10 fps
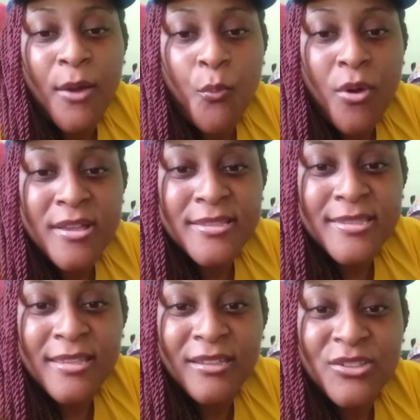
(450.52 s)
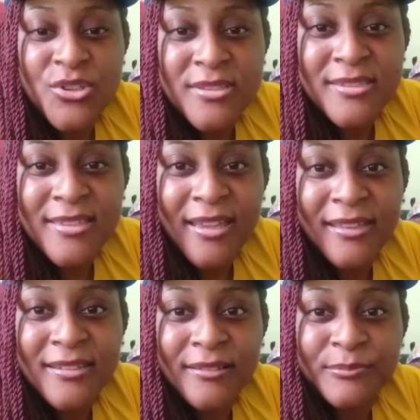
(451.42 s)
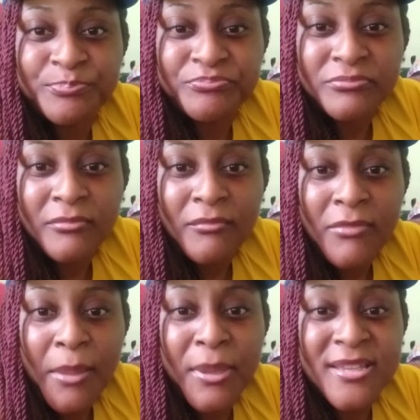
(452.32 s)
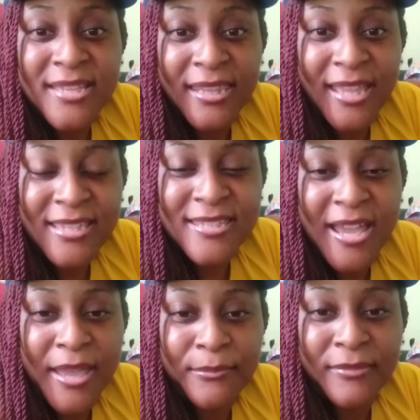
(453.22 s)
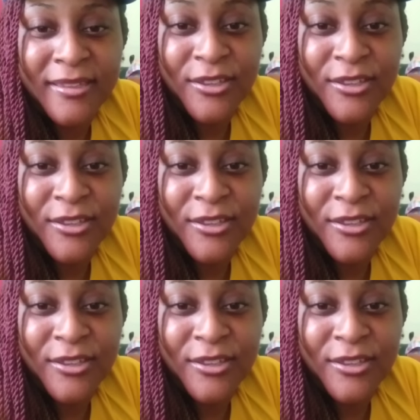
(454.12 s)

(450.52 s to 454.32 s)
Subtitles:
was she said, because at that time,